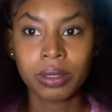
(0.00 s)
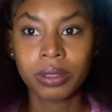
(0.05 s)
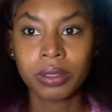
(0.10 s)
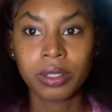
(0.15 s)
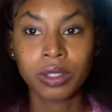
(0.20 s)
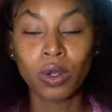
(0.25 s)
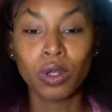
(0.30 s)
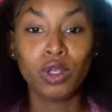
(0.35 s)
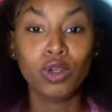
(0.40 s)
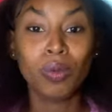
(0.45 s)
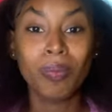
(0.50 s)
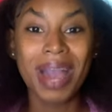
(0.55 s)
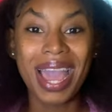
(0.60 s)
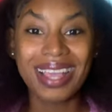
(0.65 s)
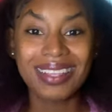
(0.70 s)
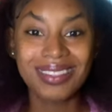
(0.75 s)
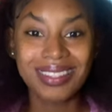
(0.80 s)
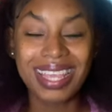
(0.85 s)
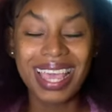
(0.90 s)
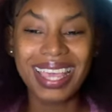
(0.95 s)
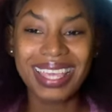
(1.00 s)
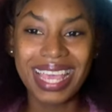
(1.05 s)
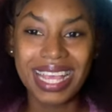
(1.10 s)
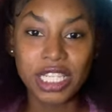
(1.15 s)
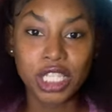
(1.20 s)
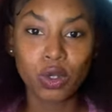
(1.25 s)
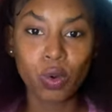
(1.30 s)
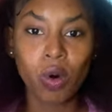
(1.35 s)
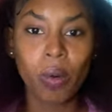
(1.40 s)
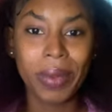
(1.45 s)
So you might say,
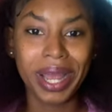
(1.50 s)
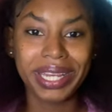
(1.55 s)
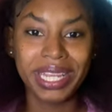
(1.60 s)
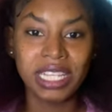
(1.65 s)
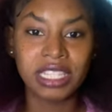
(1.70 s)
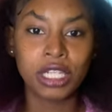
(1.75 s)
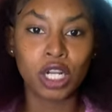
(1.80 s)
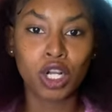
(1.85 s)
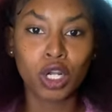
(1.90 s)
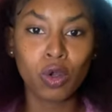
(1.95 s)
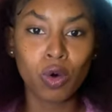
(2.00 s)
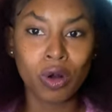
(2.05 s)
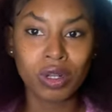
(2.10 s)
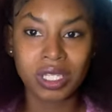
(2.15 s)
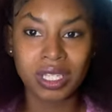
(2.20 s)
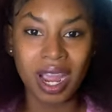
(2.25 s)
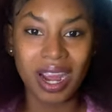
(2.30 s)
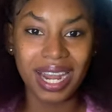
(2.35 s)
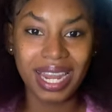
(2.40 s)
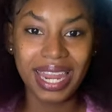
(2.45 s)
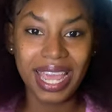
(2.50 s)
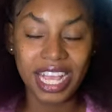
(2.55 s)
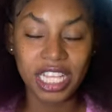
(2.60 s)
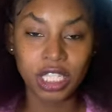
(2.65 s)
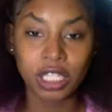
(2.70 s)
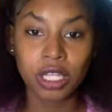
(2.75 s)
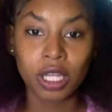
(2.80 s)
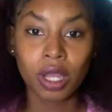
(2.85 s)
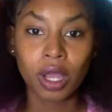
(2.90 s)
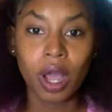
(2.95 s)
yes, the woman need to close her
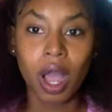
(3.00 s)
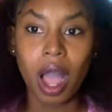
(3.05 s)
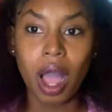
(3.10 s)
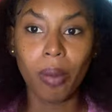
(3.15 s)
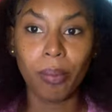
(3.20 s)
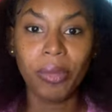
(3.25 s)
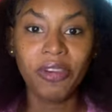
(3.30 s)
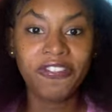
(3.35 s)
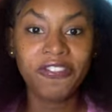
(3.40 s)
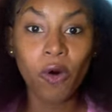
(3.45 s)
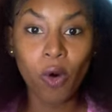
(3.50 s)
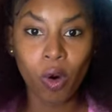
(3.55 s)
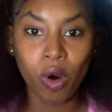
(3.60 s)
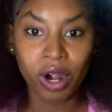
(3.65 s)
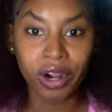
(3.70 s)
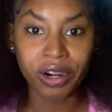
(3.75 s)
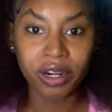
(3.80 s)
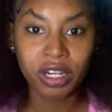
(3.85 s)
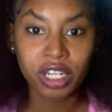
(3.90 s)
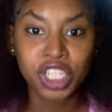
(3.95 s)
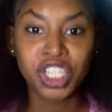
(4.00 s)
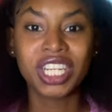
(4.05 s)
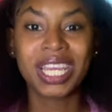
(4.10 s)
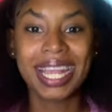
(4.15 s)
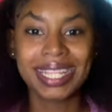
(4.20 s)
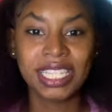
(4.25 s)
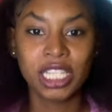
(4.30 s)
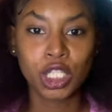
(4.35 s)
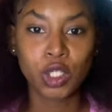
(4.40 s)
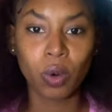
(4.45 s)
legs before she
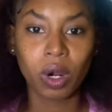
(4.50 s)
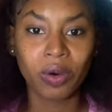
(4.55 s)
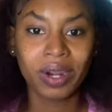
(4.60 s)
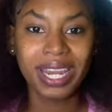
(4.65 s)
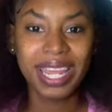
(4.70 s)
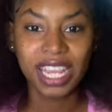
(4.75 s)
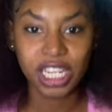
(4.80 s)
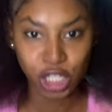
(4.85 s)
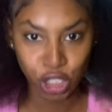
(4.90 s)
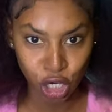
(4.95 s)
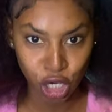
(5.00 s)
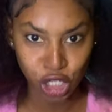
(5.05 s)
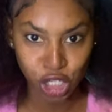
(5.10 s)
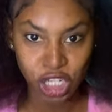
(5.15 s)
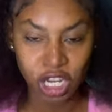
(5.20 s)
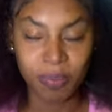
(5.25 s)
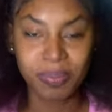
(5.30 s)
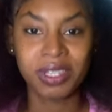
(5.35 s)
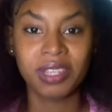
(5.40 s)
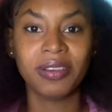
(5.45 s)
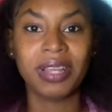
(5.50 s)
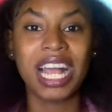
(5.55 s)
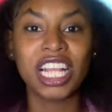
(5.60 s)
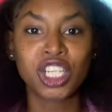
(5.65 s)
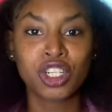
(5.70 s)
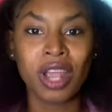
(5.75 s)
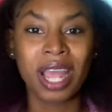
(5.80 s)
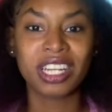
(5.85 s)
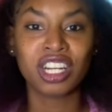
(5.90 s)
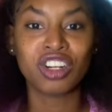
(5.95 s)
get into a relationship to
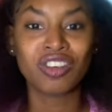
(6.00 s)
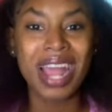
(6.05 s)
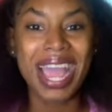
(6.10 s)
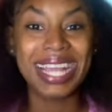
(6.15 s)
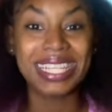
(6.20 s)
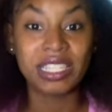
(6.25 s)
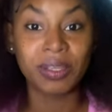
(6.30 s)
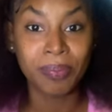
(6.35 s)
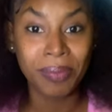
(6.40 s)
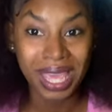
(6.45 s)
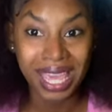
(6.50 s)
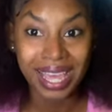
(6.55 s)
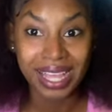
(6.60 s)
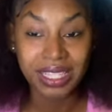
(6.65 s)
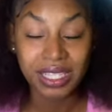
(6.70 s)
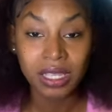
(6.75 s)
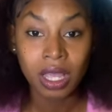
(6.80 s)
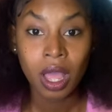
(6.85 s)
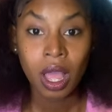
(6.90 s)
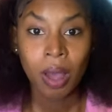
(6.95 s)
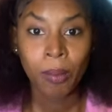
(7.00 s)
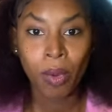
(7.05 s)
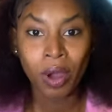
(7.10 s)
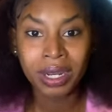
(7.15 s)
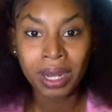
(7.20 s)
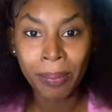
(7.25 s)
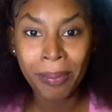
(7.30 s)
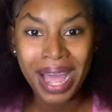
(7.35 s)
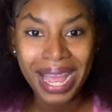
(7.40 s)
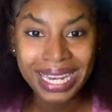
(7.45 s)
attract the right mate.
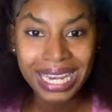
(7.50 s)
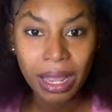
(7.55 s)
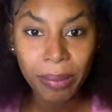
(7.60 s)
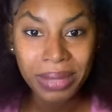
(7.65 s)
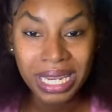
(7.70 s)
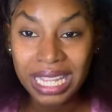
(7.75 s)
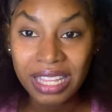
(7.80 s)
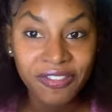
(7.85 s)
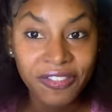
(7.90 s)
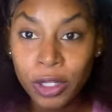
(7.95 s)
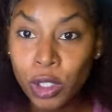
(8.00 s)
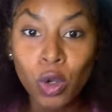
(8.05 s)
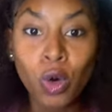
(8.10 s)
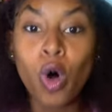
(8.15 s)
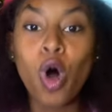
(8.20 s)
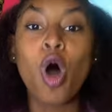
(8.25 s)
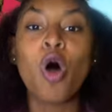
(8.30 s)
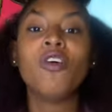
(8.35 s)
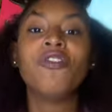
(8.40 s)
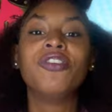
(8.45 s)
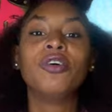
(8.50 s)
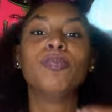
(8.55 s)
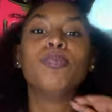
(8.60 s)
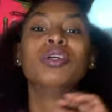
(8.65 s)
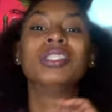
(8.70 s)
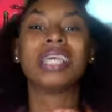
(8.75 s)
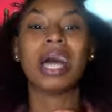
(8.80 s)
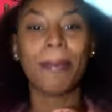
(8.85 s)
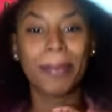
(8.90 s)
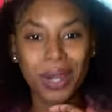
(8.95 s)
But the man them need to know how to
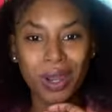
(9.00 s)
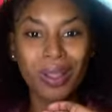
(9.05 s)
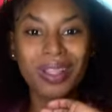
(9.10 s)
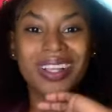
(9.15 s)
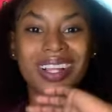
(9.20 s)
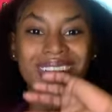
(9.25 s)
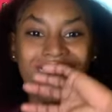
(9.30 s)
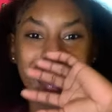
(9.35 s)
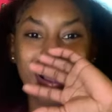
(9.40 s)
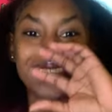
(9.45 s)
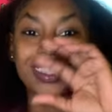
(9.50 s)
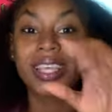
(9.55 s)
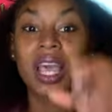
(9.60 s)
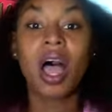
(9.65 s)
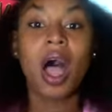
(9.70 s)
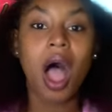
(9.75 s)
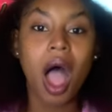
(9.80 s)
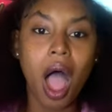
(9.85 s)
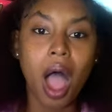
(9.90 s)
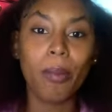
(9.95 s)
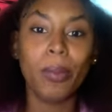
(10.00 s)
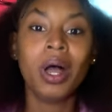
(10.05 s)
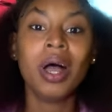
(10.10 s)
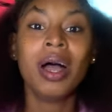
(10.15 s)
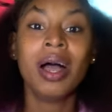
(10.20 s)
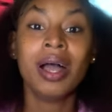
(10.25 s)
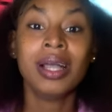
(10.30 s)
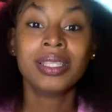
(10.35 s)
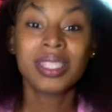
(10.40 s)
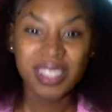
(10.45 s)
put a blood clot
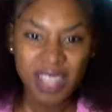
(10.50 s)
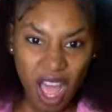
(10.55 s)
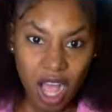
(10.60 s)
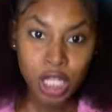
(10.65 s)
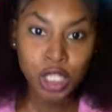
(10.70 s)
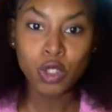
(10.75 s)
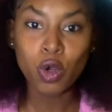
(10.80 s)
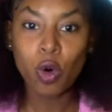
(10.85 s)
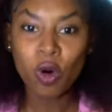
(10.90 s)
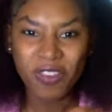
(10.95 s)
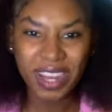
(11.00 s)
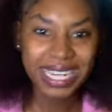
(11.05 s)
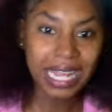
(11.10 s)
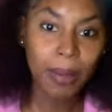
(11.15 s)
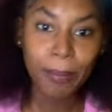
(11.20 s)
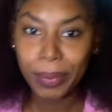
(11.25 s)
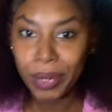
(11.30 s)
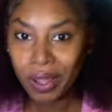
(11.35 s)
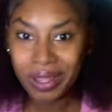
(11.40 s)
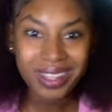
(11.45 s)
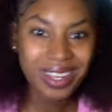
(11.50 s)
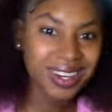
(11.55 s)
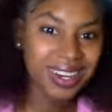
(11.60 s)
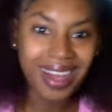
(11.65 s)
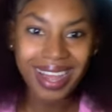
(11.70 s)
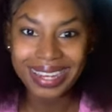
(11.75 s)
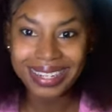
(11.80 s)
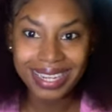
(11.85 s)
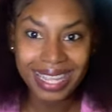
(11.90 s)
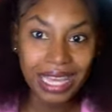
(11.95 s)
socks over them blood
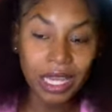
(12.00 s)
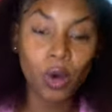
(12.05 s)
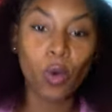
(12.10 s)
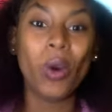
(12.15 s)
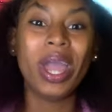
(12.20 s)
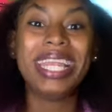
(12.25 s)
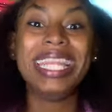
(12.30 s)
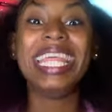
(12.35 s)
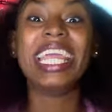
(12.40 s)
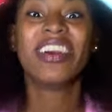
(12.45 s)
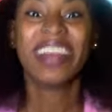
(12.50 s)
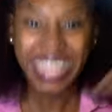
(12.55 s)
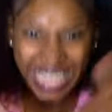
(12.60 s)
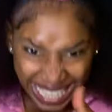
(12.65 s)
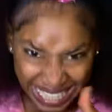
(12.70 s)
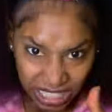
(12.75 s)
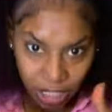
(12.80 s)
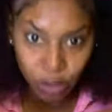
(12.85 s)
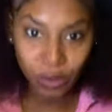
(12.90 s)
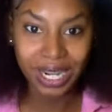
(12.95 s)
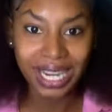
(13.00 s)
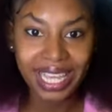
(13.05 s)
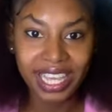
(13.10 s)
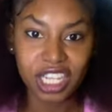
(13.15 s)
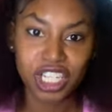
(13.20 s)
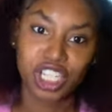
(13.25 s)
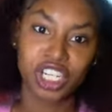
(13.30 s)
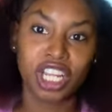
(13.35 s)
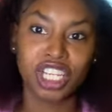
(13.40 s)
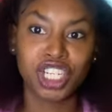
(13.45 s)
clot dick when they're in the
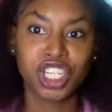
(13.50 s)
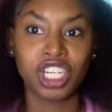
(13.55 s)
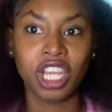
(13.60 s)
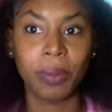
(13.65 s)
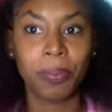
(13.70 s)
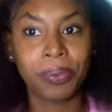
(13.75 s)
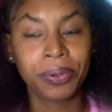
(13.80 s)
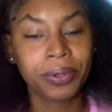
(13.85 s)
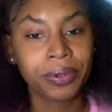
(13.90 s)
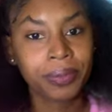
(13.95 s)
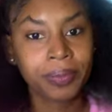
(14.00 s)
relationship.